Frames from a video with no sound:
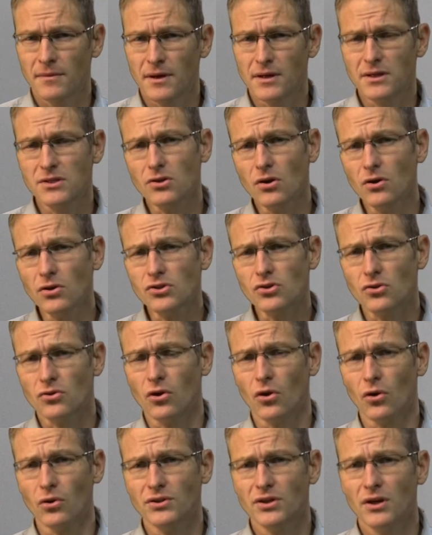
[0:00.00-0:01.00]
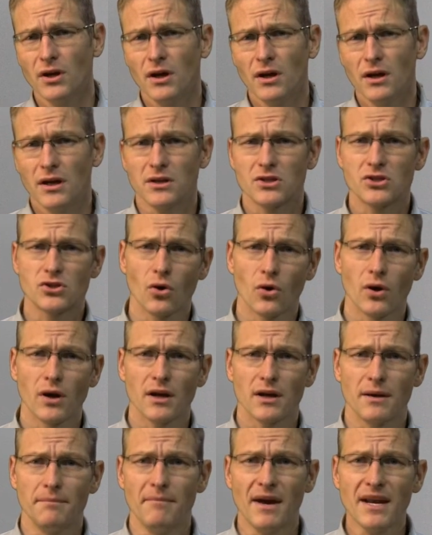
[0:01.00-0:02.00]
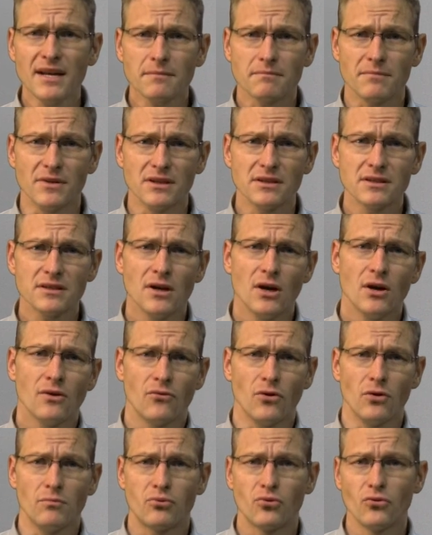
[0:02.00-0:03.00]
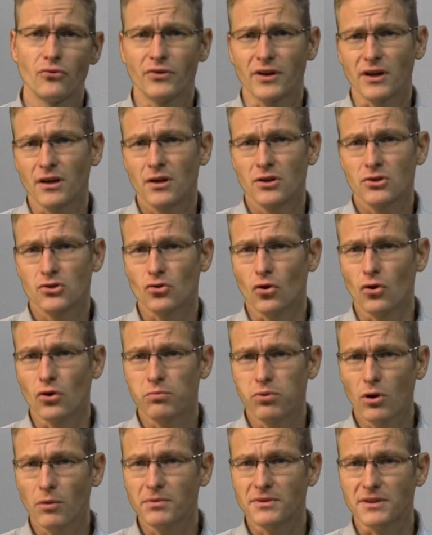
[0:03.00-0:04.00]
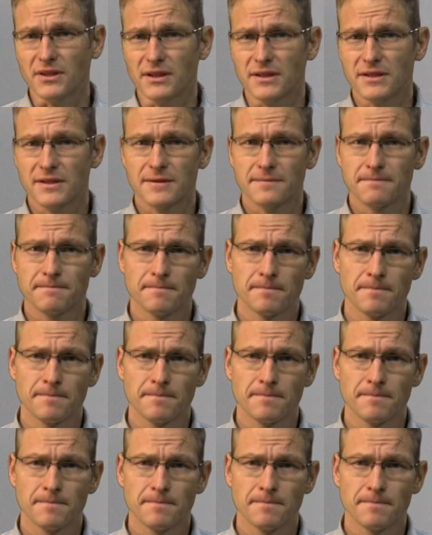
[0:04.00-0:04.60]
It is also called a soil amendment for improving soil properties.